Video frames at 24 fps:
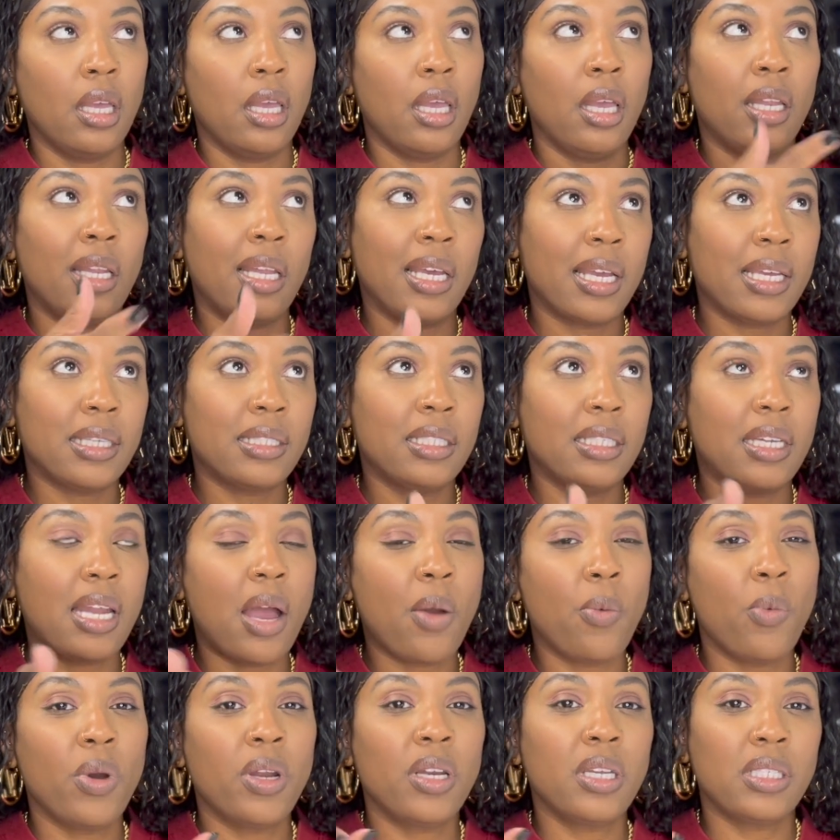And like I said, I
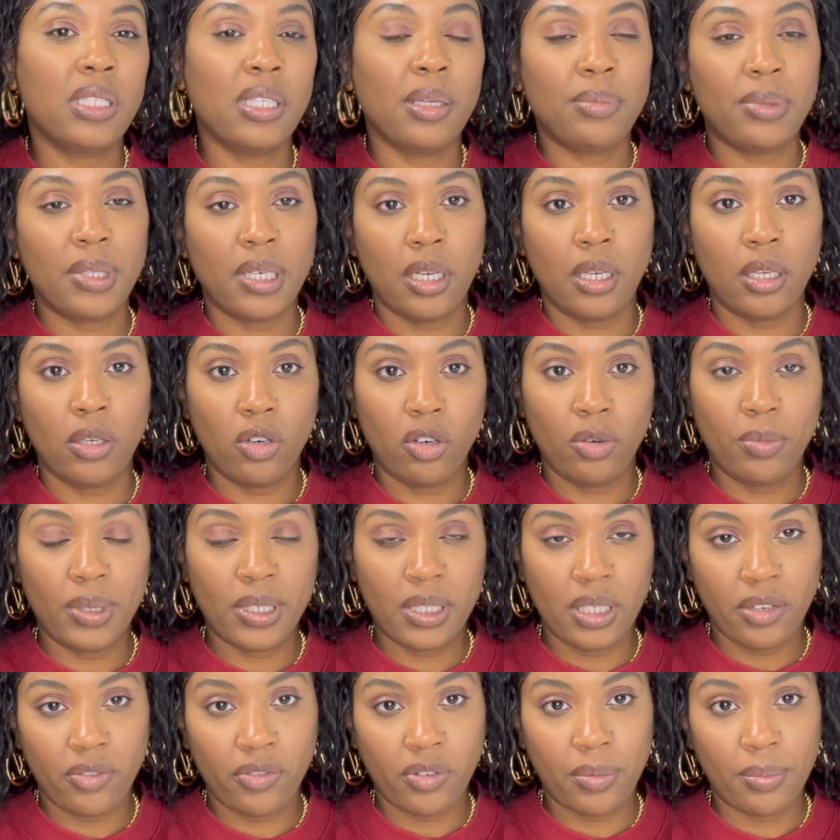wanted something a little bit
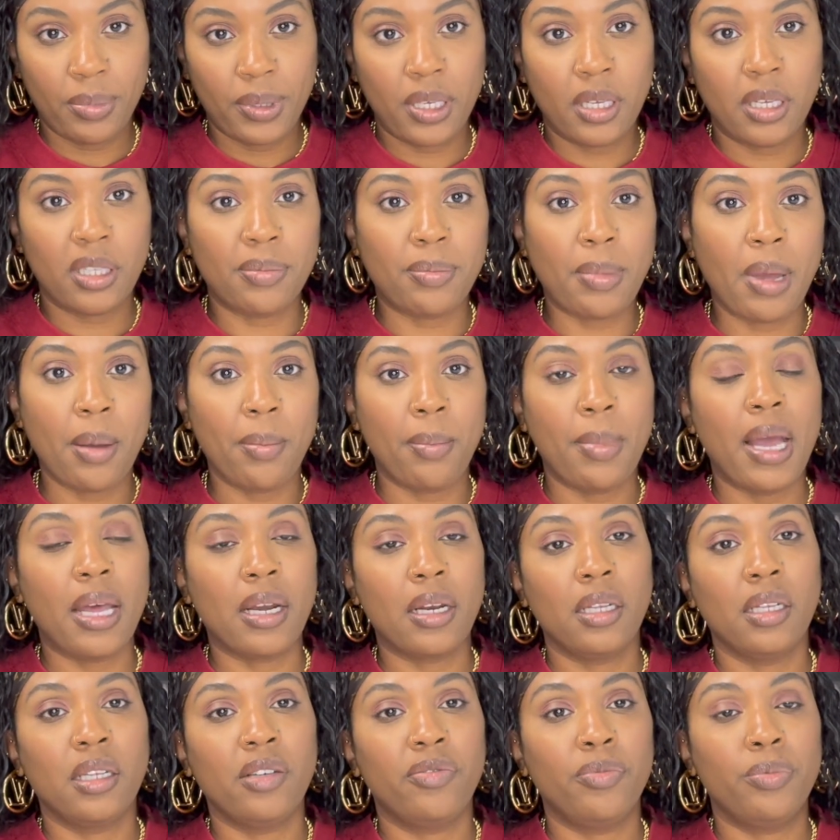different because my
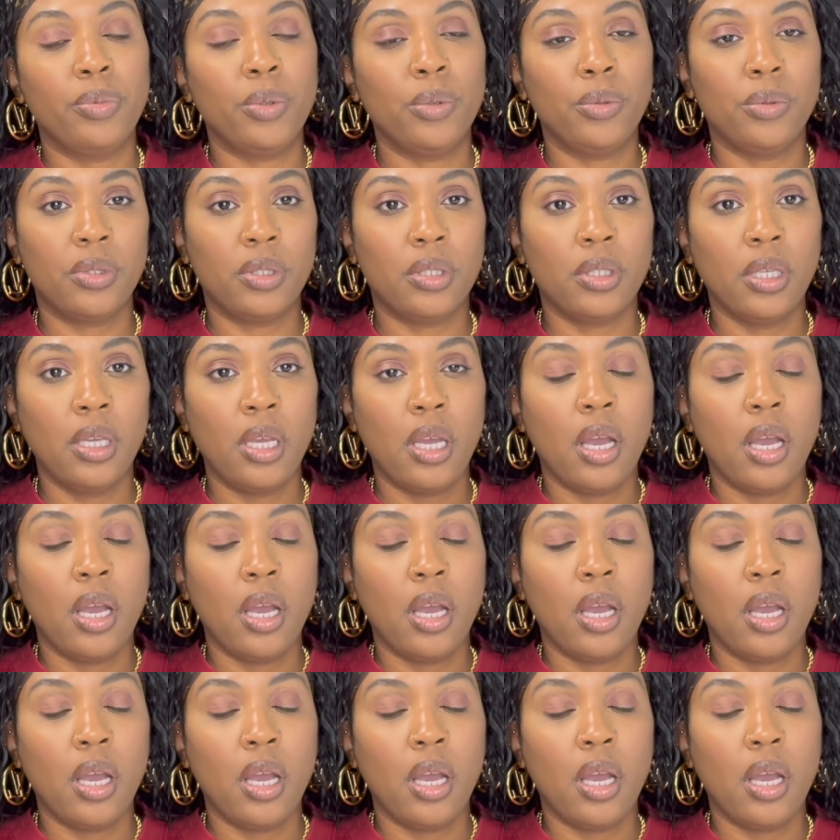monolith boots